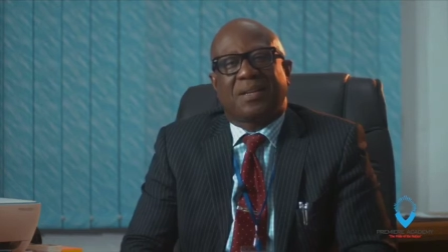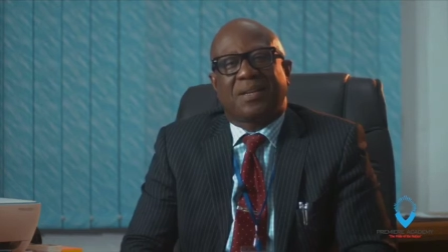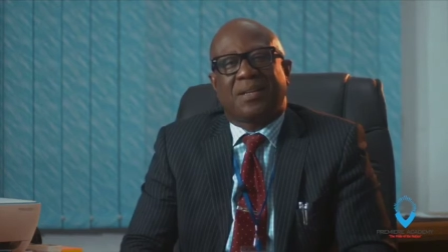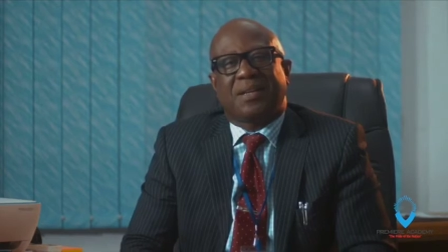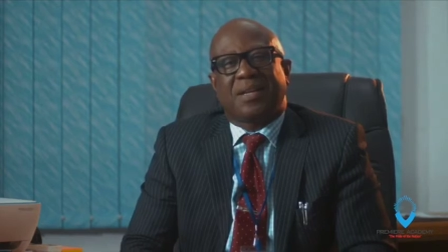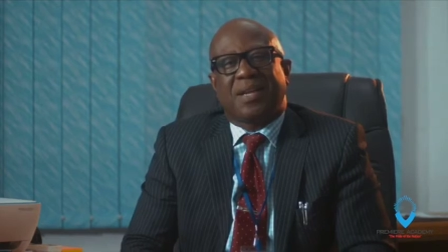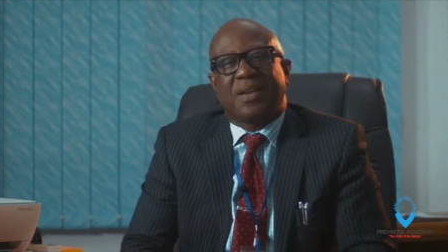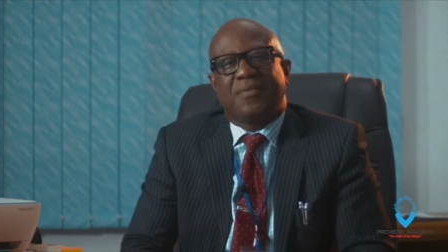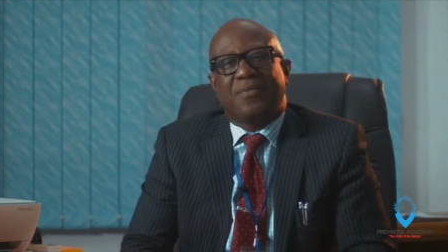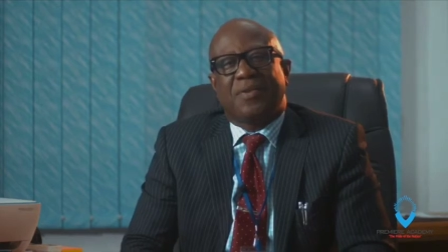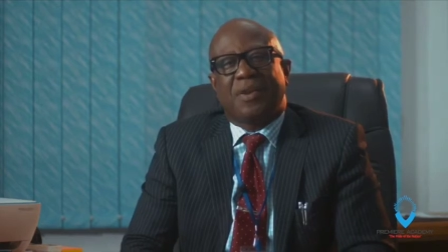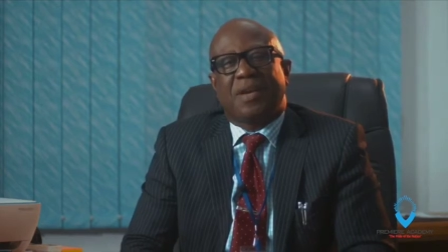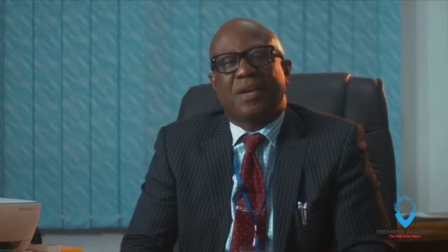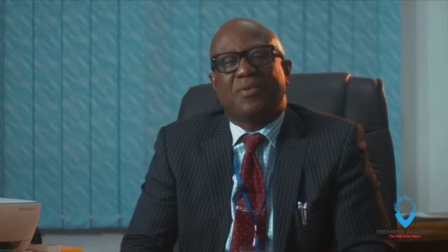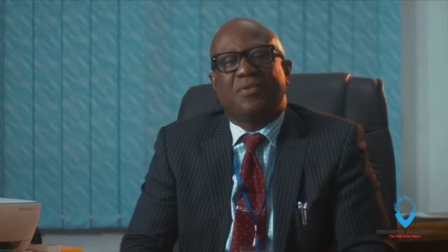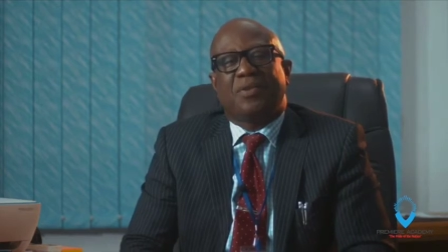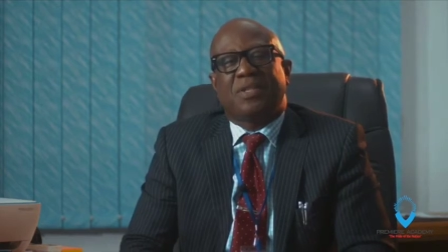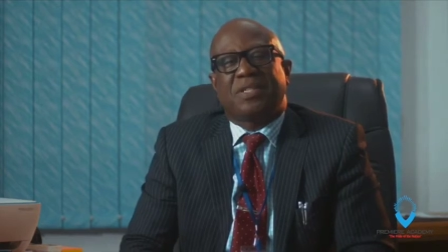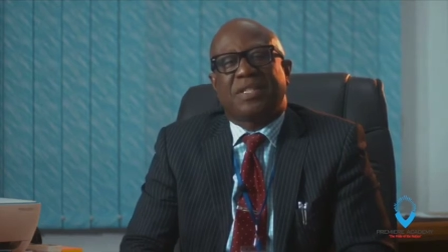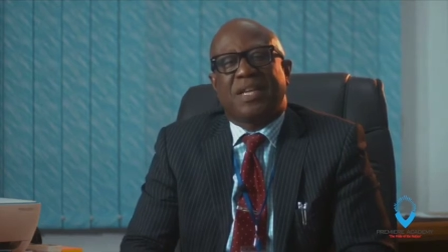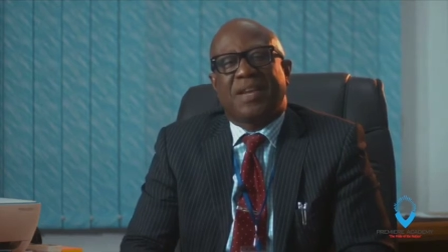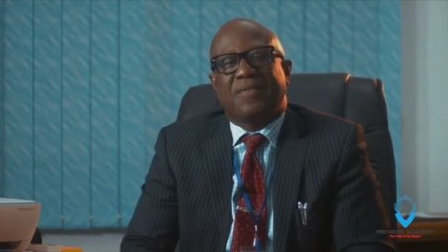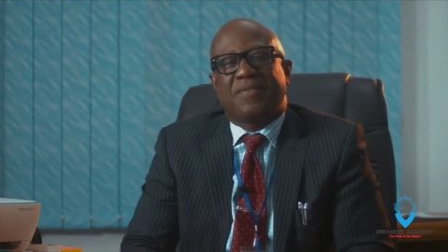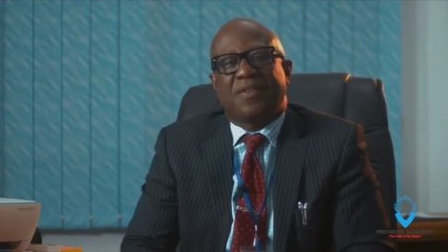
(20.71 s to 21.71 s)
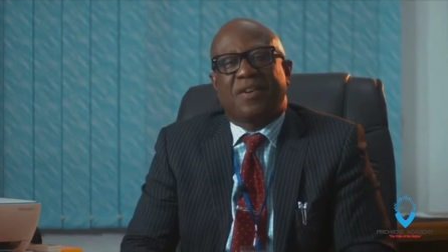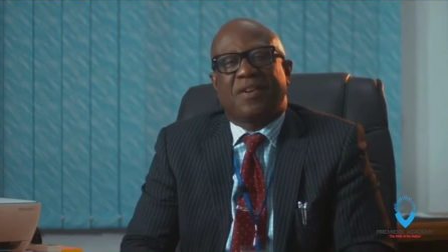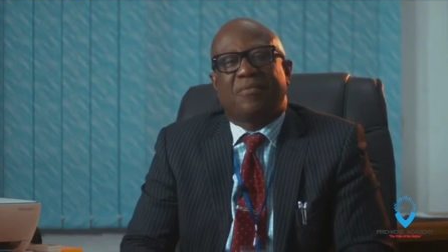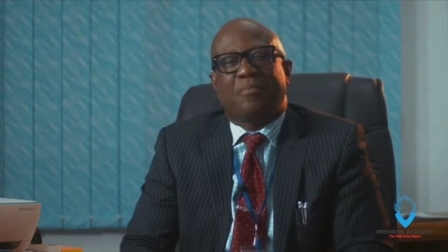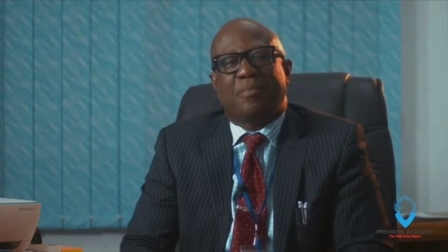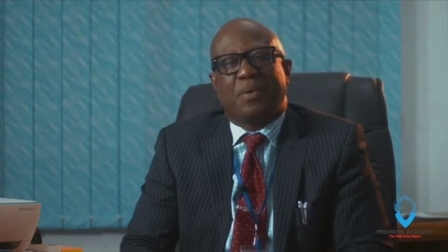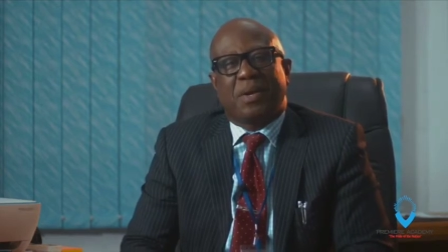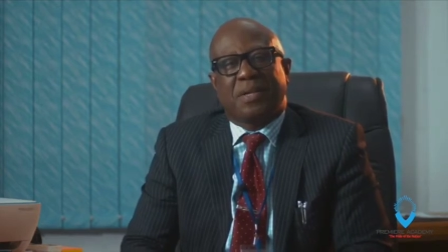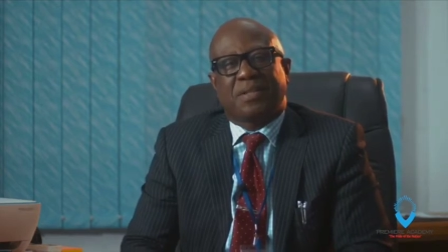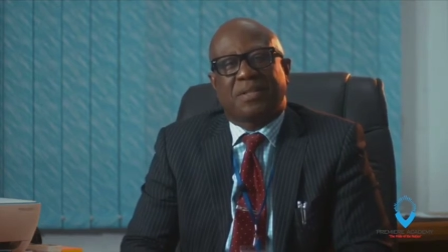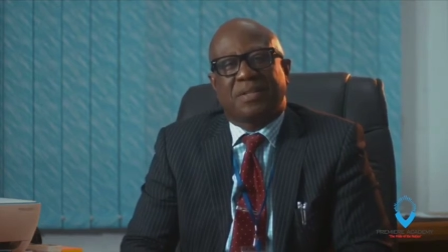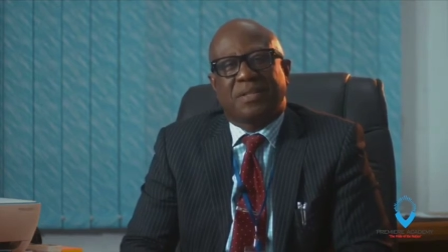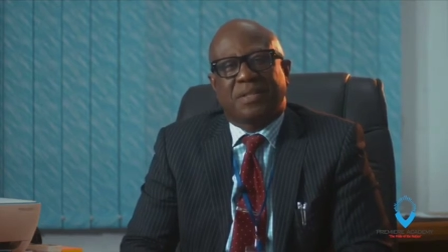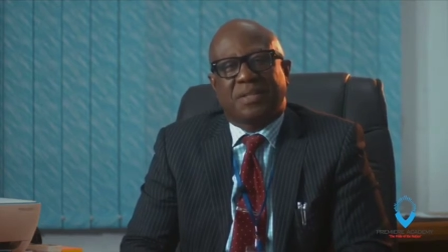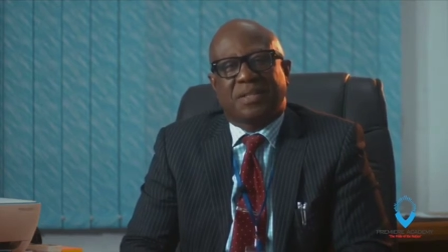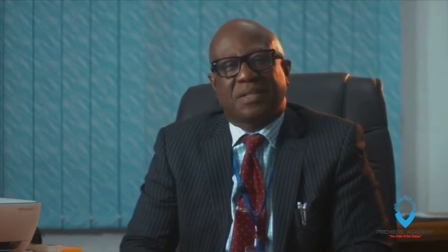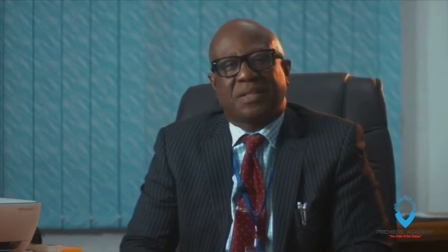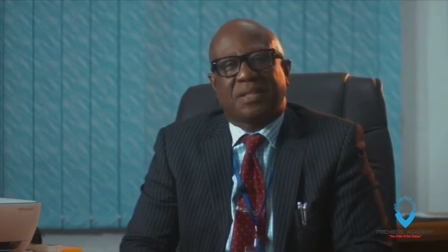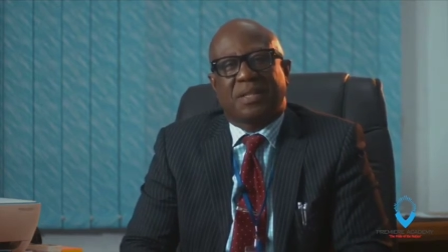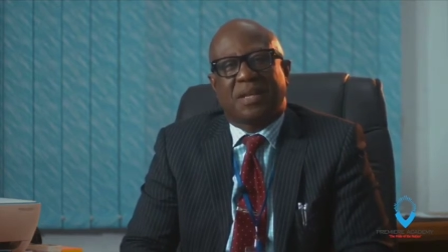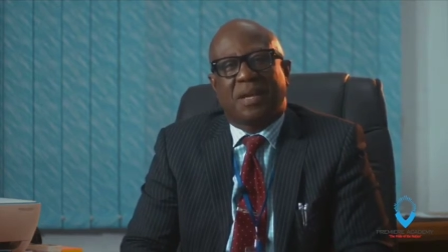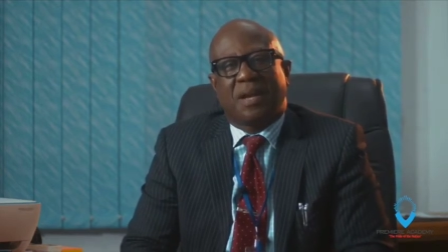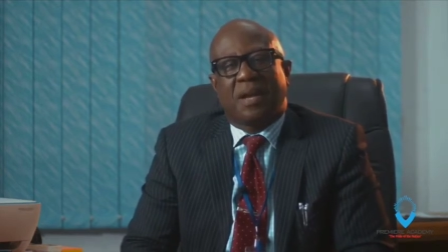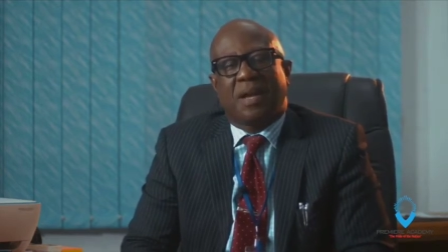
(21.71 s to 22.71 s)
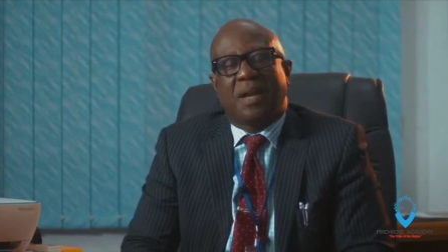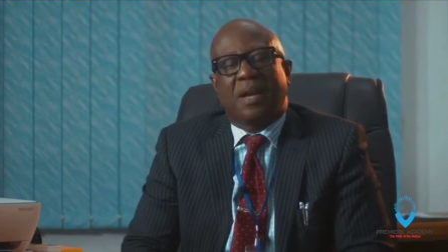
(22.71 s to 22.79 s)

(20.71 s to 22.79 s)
the giving and receiving of presents,